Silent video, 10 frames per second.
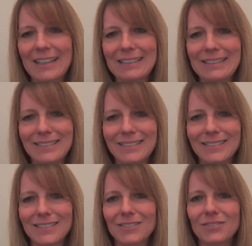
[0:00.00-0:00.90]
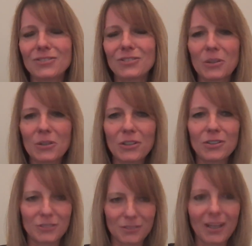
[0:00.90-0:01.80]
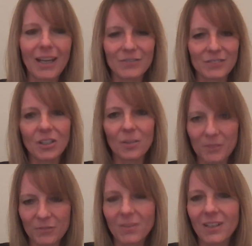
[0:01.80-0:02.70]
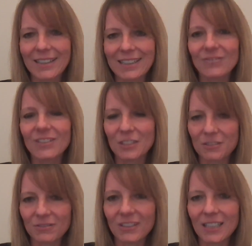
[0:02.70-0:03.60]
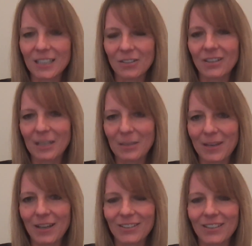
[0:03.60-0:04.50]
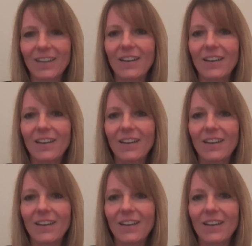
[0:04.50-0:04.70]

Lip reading: and so good to have top of mind when you're really looking about